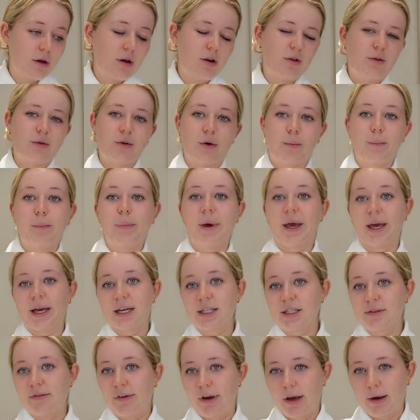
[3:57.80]
Well, not
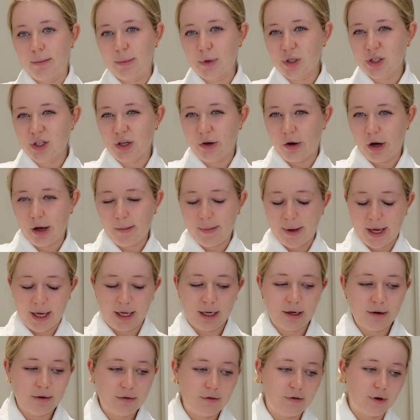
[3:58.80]
biggest fear, but you know what I
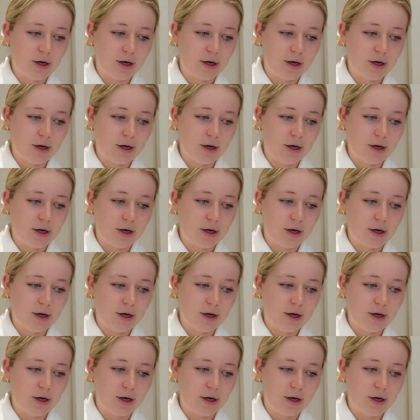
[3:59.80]
mean?